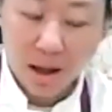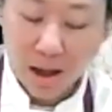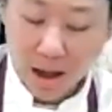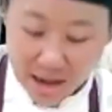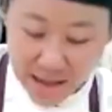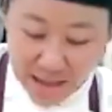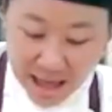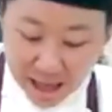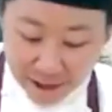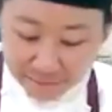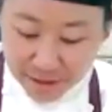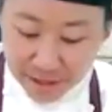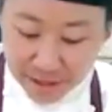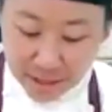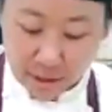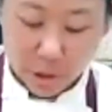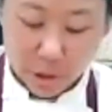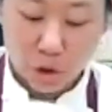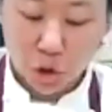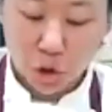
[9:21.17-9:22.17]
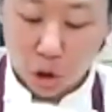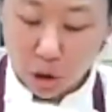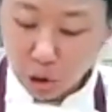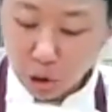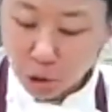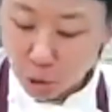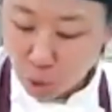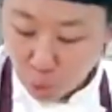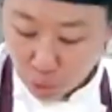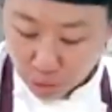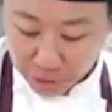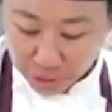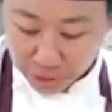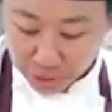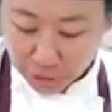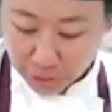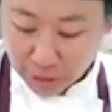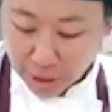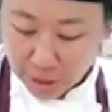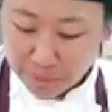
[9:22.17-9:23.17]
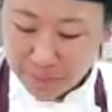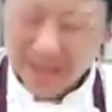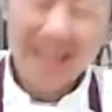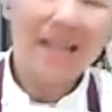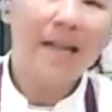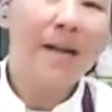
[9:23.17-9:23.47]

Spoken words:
I have here dark corn syrup.